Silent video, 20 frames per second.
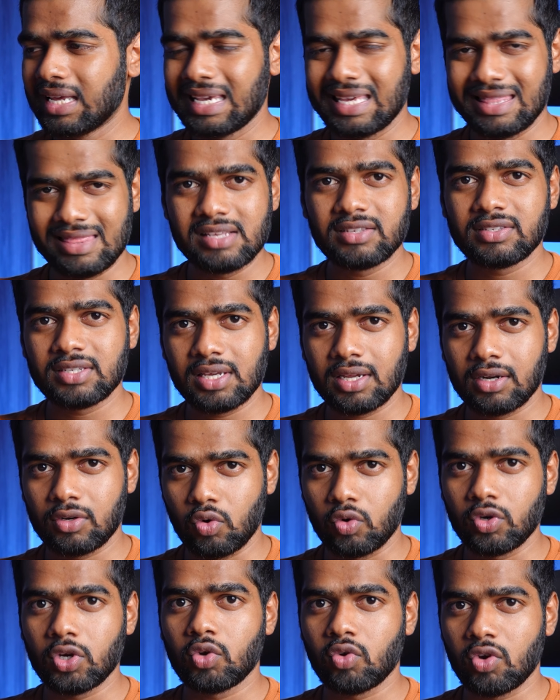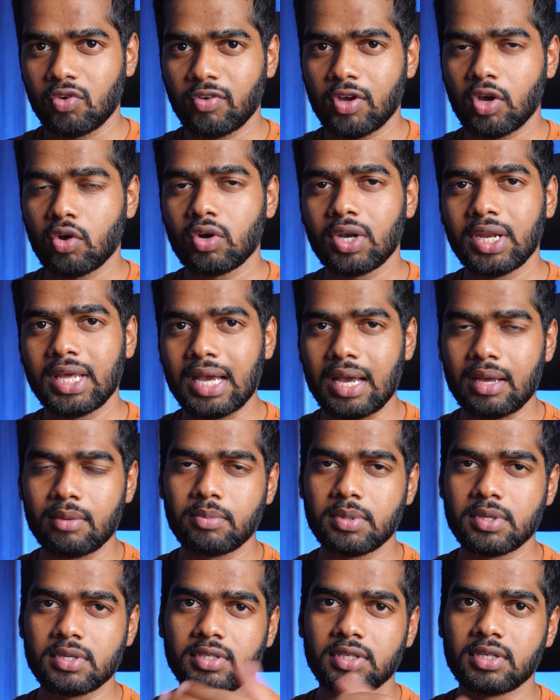in this year 2025 only, I
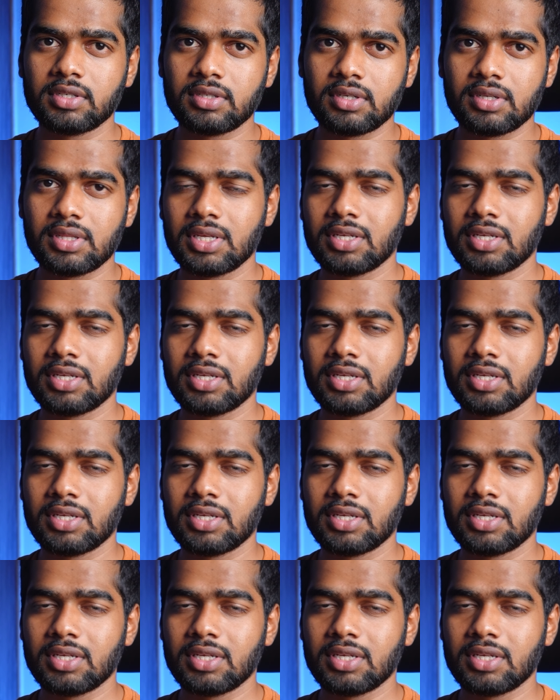purchased